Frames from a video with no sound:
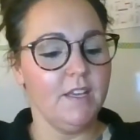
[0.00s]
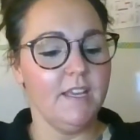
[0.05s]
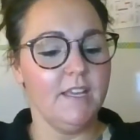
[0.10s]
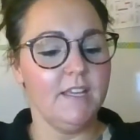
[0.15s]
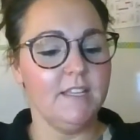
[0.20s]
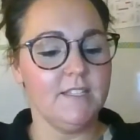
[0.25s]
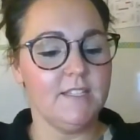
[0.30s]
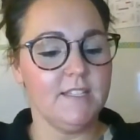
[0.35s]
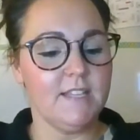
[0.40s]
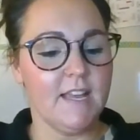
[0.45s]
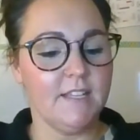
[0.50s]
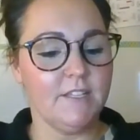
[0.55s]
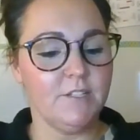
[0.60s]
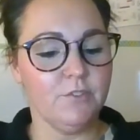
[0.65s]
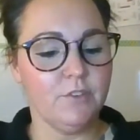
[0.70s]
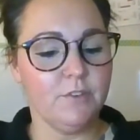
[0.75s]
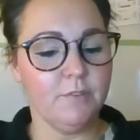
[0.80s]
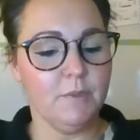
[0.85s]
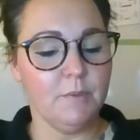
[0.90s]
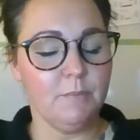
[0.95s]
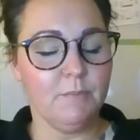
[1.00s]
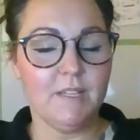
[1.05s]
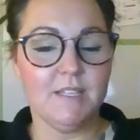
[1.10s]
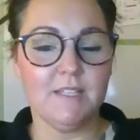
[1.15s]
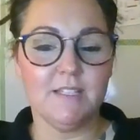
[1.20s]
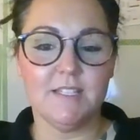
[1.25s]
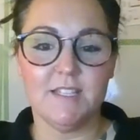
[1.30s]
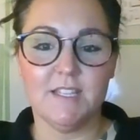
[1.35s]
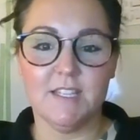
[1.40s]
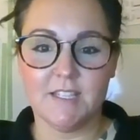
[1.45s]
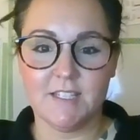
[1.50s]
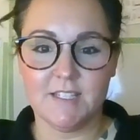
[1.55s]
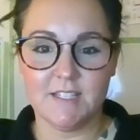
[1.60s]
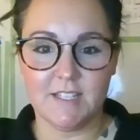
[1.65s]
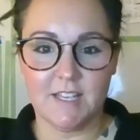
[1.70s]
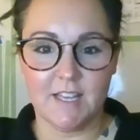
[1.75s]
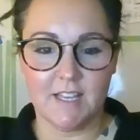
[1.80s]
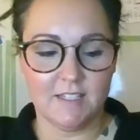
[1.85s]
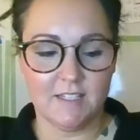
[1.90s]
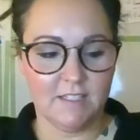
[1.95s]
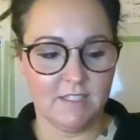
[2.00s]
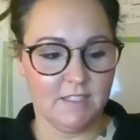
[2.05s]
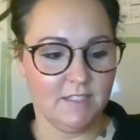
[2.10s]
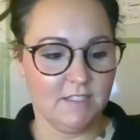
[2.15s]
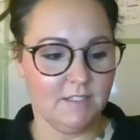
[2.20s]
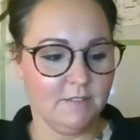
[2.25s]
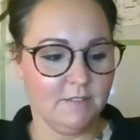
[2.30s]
In Sanskrit, it means the sun.